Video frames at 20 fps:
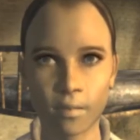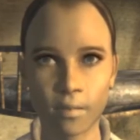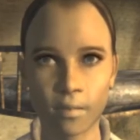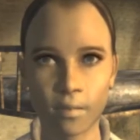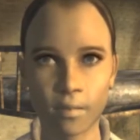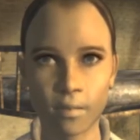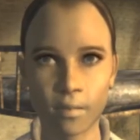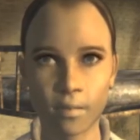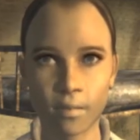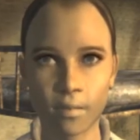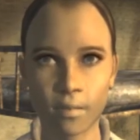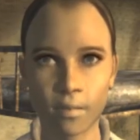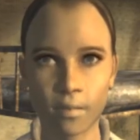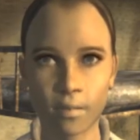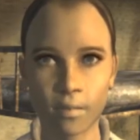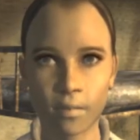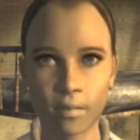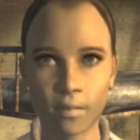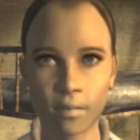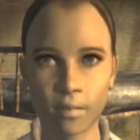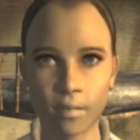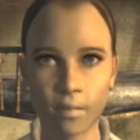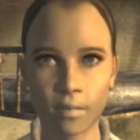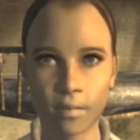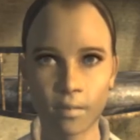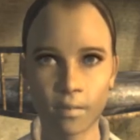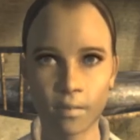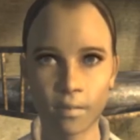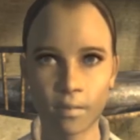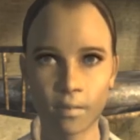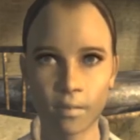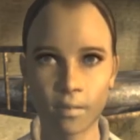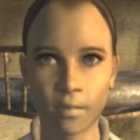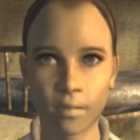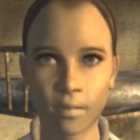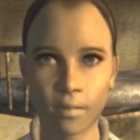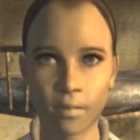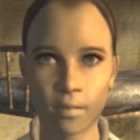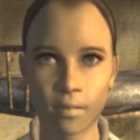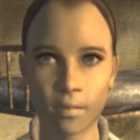
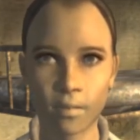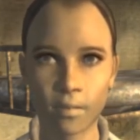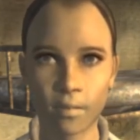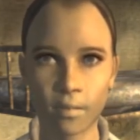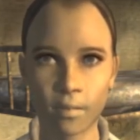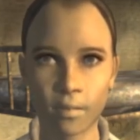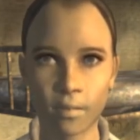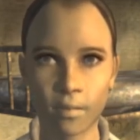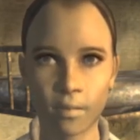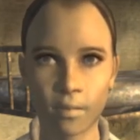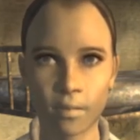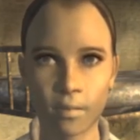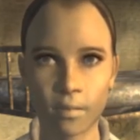Nobody speaks.